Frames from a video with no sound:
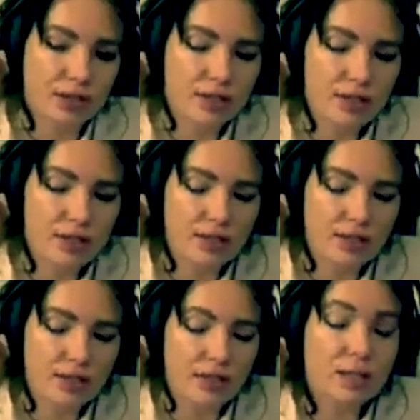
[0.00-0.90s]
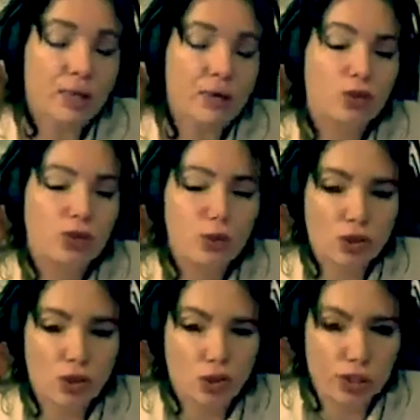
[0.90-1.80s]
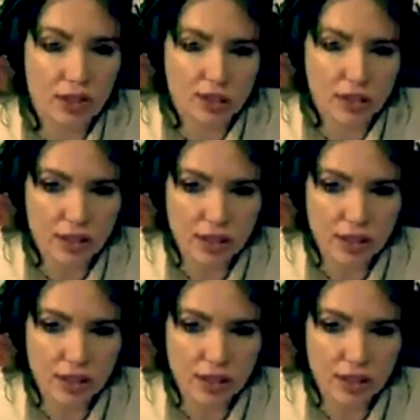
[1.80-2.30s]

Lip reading: this is spiritual journeys.